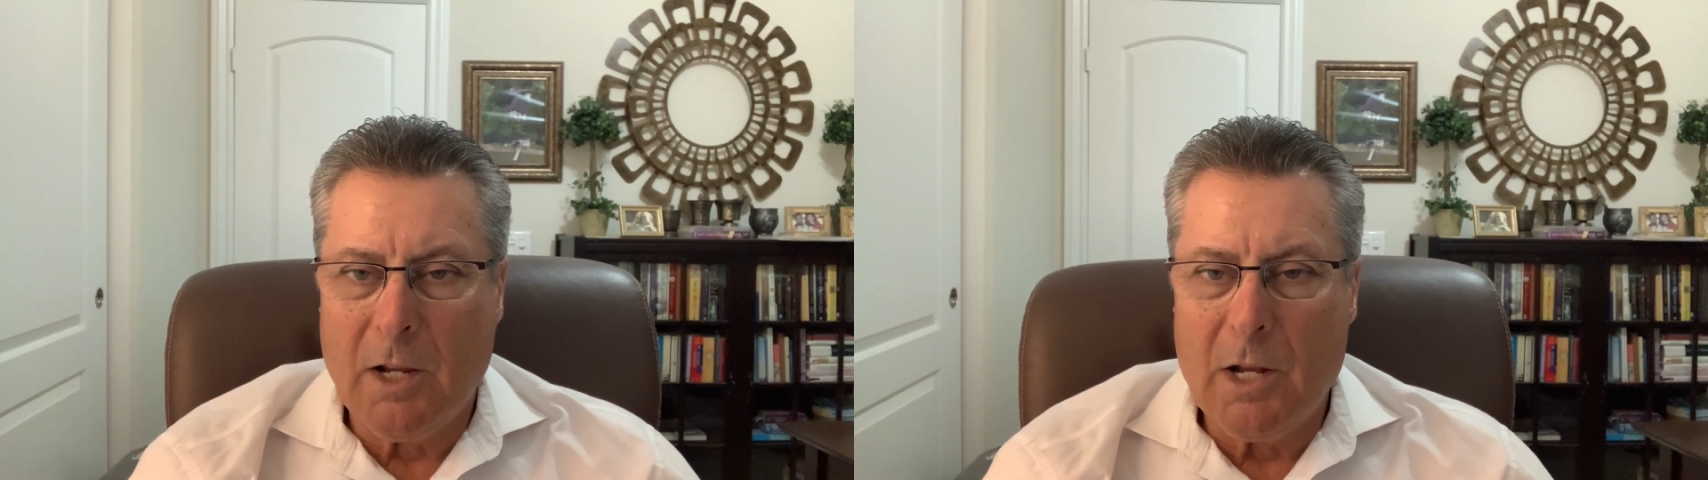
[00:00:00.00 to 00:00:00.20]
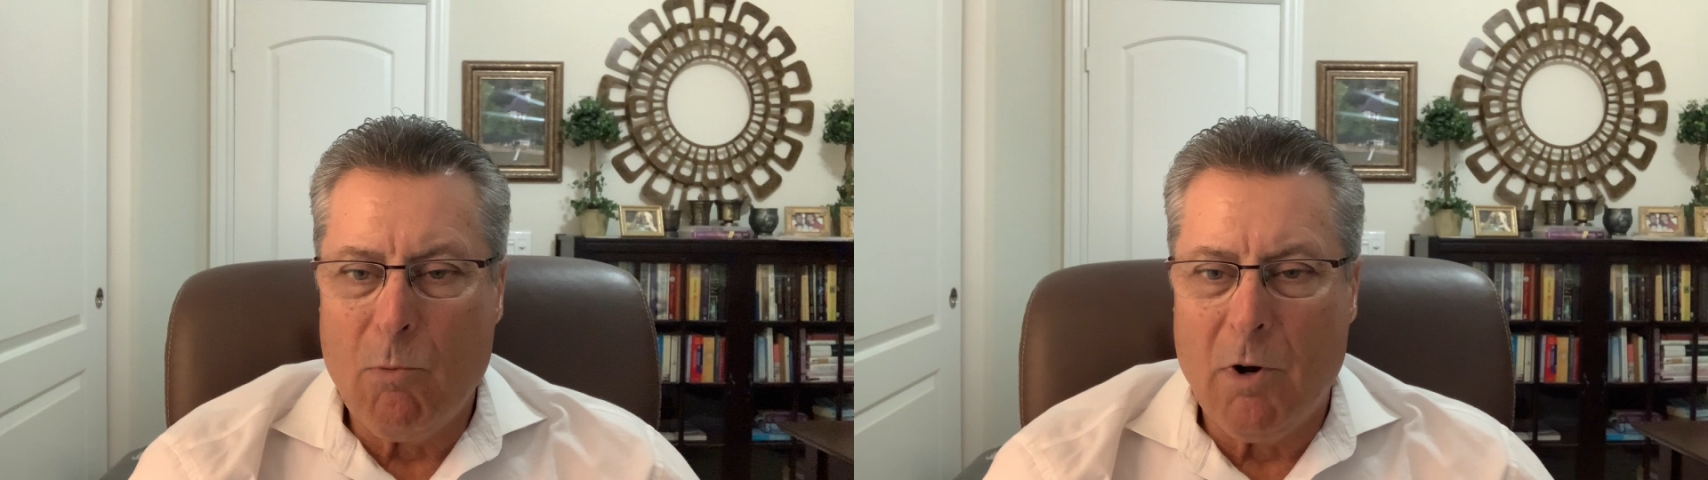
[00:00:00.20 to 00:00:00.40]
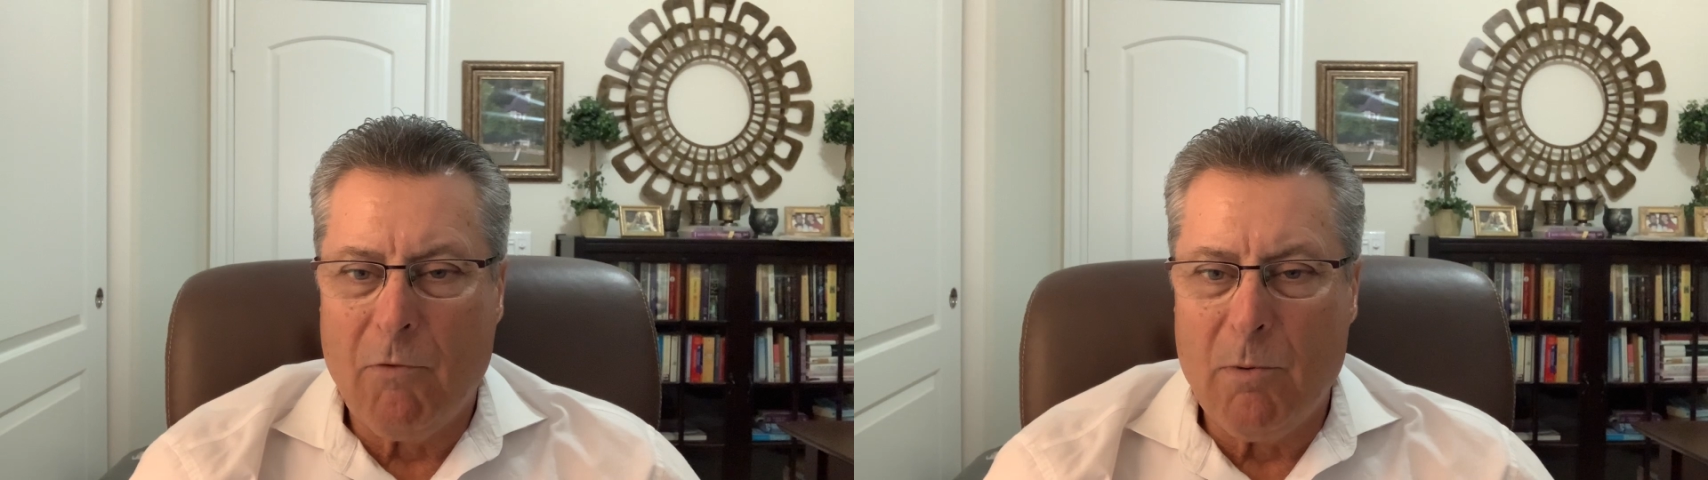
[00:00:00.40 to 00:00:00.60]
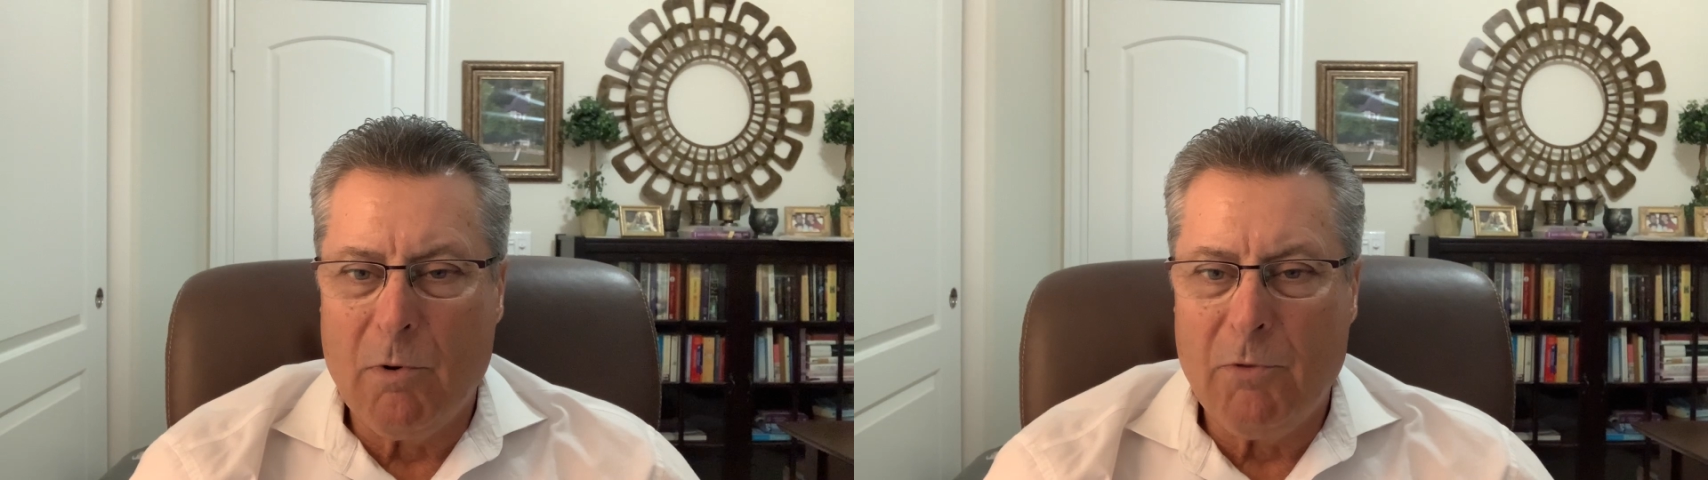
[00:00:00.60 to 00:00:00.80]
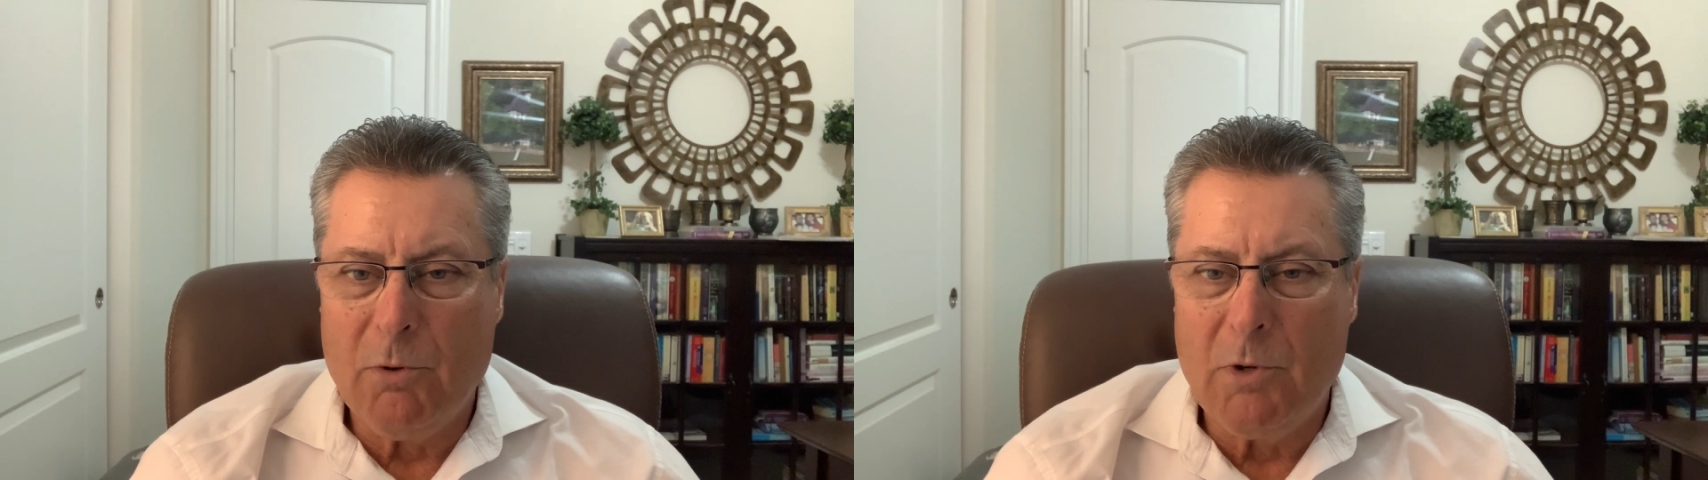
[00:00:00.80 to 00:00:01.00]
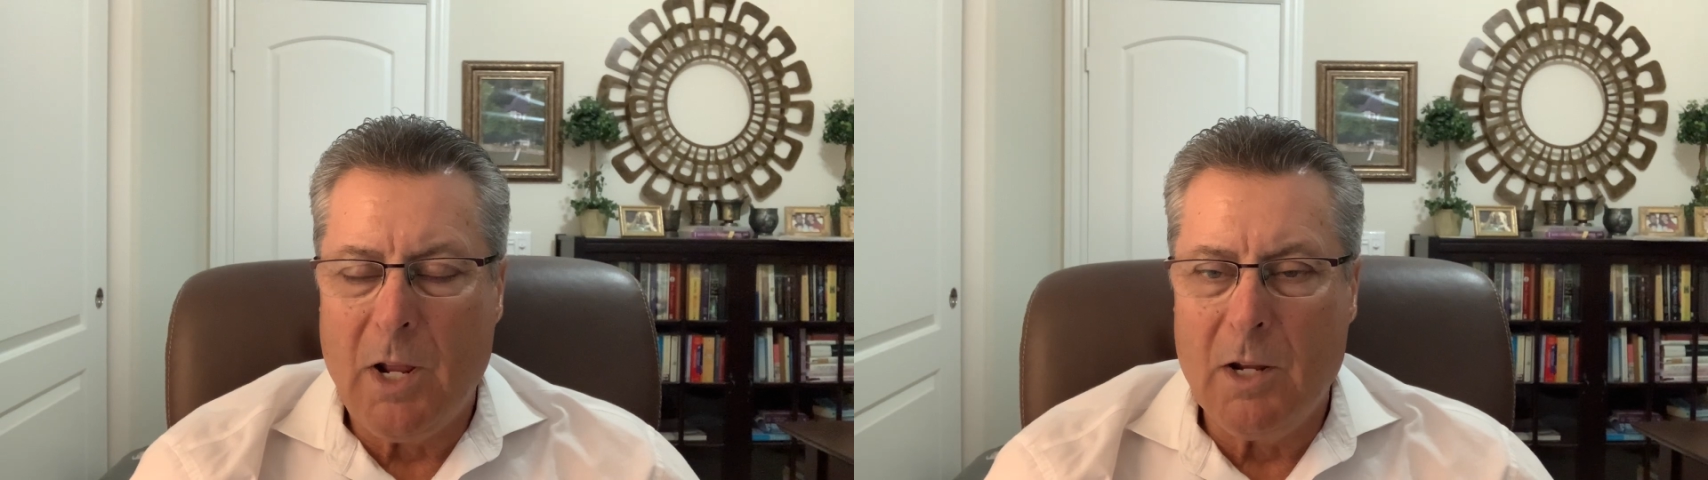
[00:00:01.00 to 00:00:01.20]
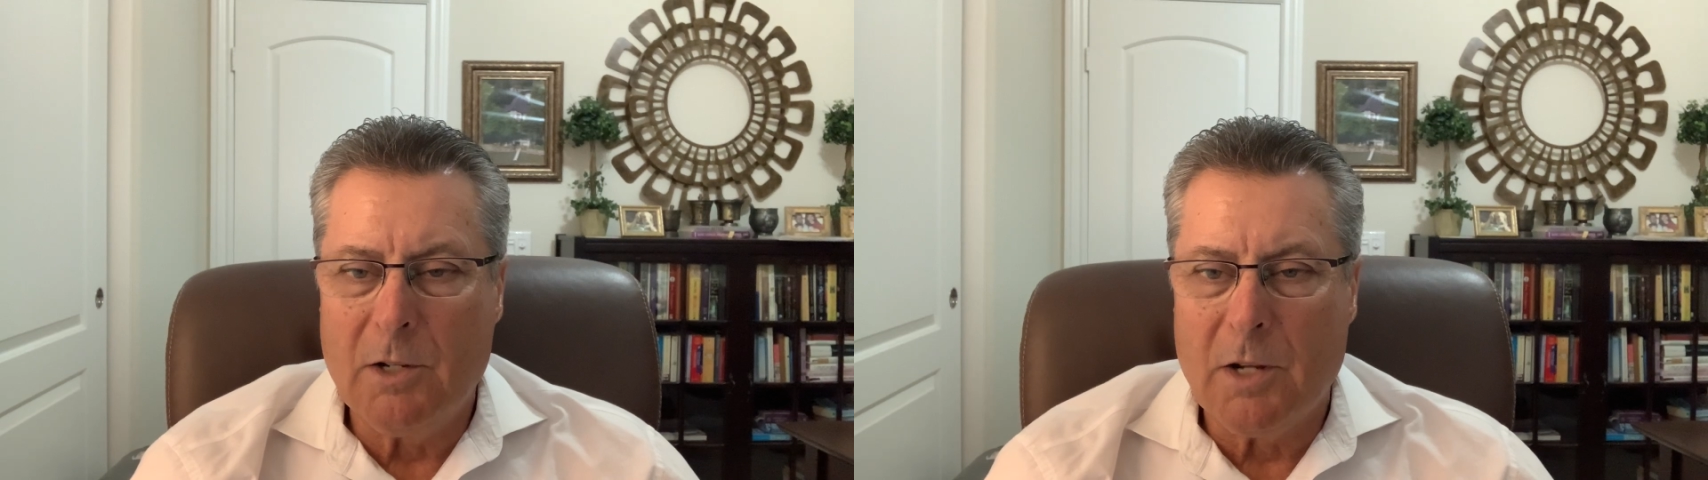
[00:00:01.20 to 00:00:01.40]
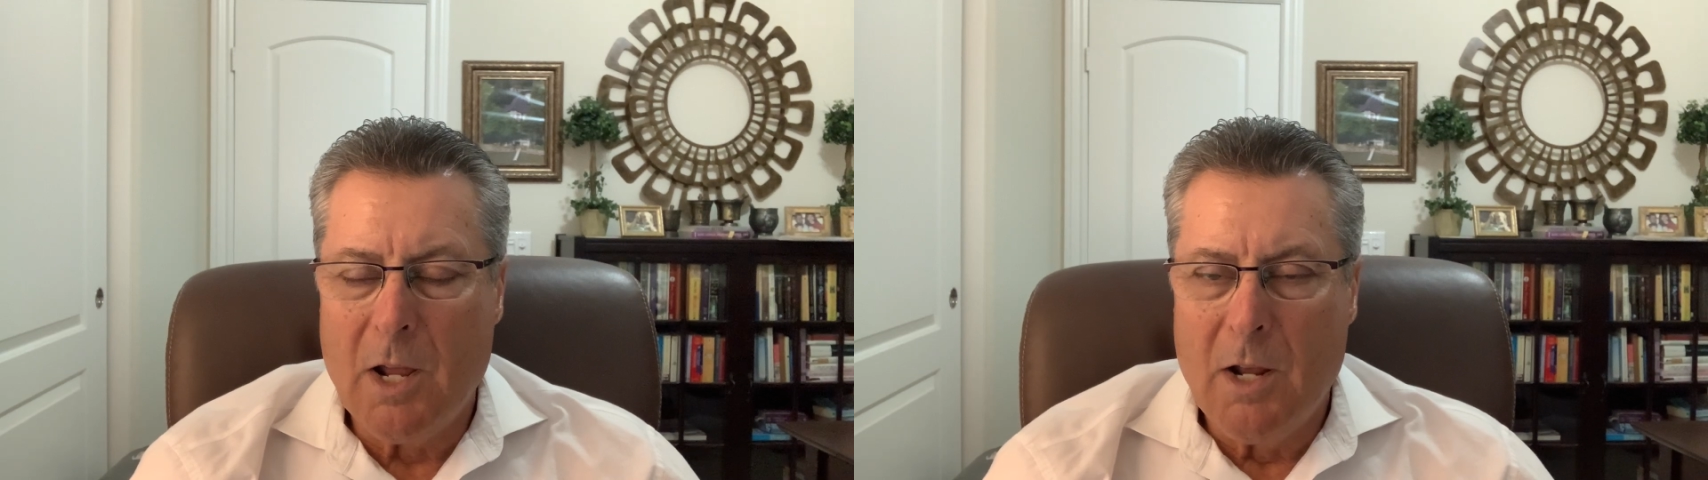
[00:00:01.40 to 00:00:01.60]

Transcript: anywhere from a few days